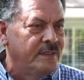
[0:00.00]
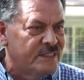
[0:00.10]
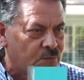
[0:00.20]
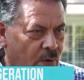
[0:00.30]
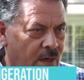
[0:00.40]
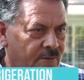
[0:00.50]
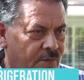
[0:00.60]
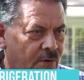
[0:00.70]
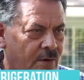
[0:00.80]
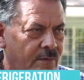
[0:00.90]
this work
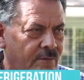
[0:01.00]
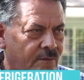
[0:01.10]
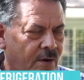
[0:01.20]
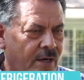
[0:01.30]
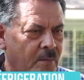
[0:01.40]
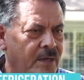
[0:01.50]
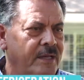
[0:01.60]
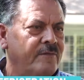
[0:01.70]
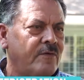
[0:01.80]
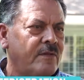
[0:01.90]
for our
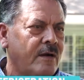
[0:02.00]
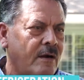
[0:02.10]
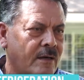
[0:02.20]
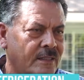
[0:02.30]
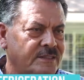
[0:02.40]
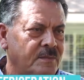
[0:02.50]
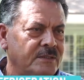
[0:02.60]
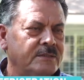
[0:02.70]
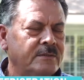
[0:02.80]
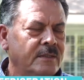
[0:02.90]
community, for our
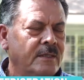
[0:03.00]
customers,